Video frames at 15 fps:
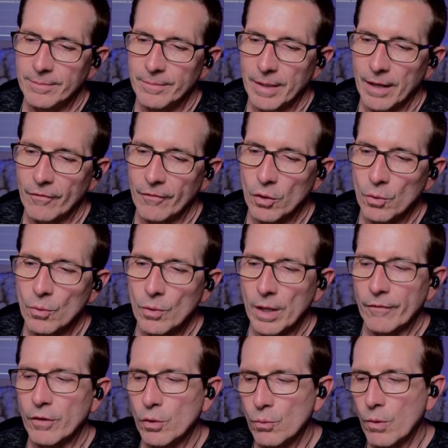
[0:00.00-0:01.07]
If
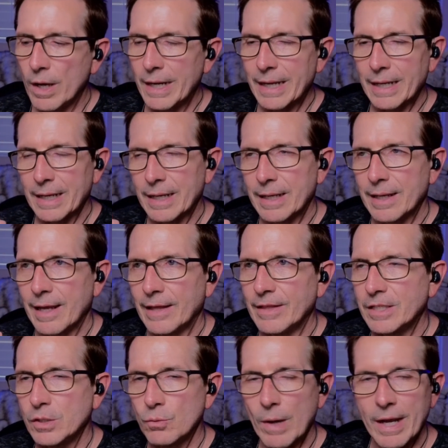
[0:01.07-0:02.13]
you want to, and this
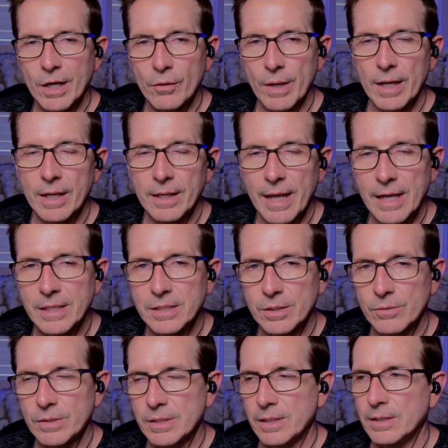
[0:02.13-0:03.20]
is why I created
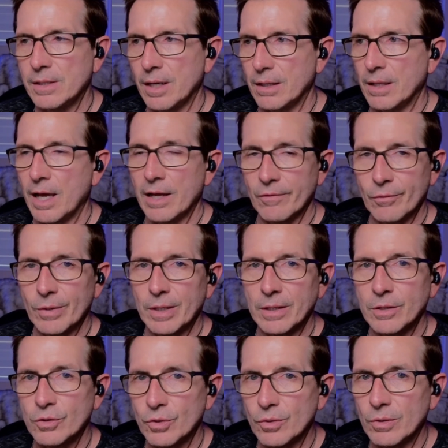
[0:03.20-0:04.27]
SOC.live really,
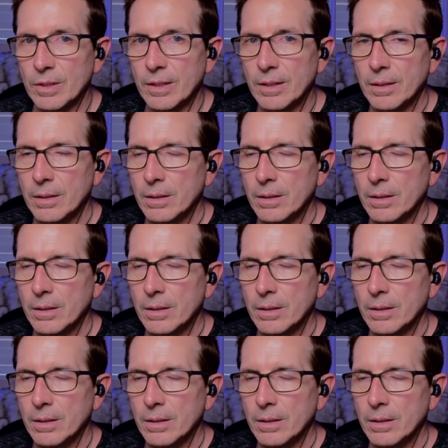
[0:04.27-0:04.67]
truly,